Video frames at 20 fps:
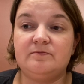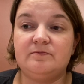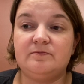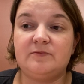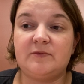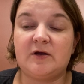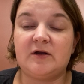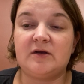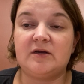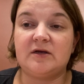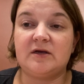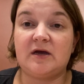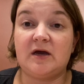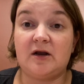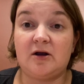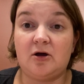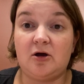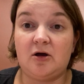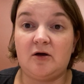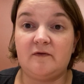kind of cut
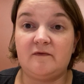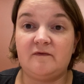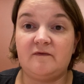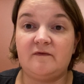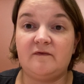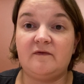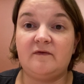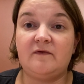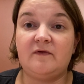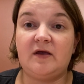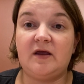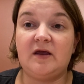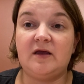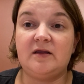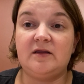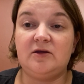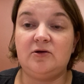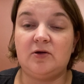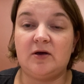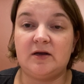off,
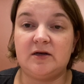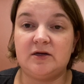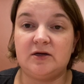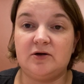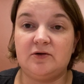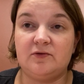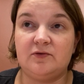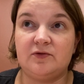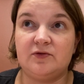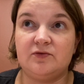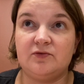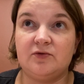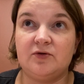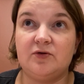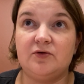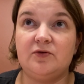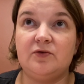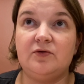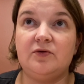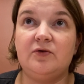and you had to go
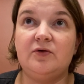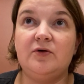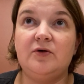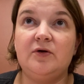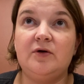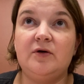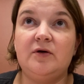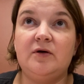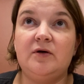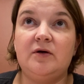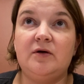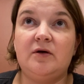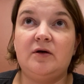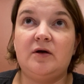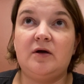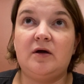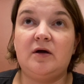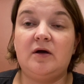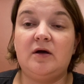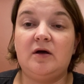through
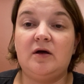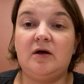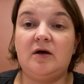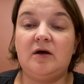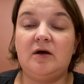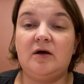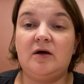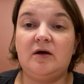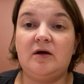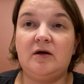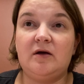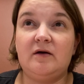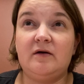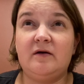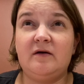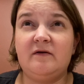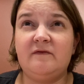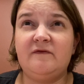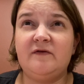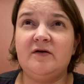
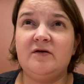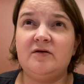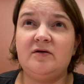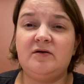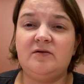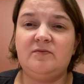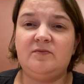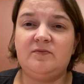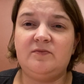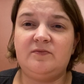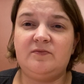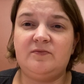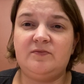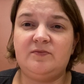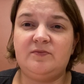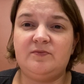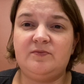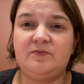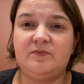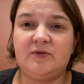a fairly
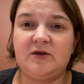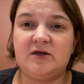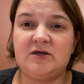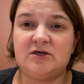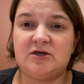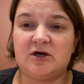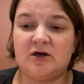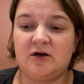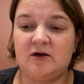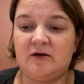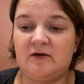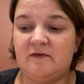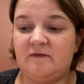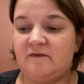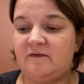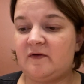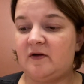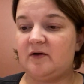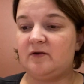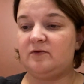big chunk
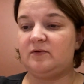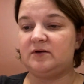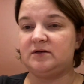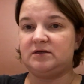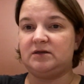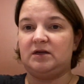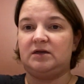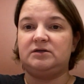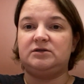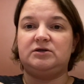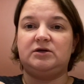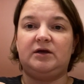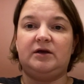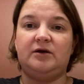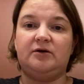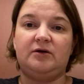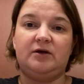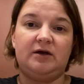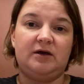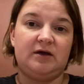of residential
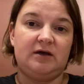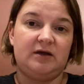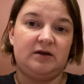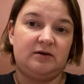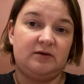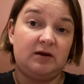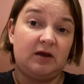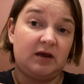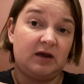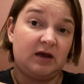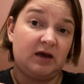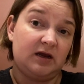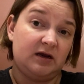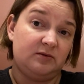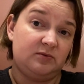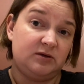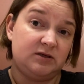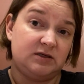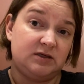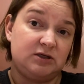area and kind of
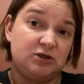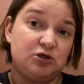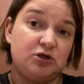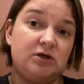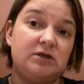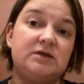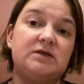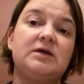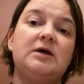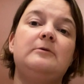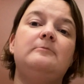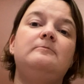busy streets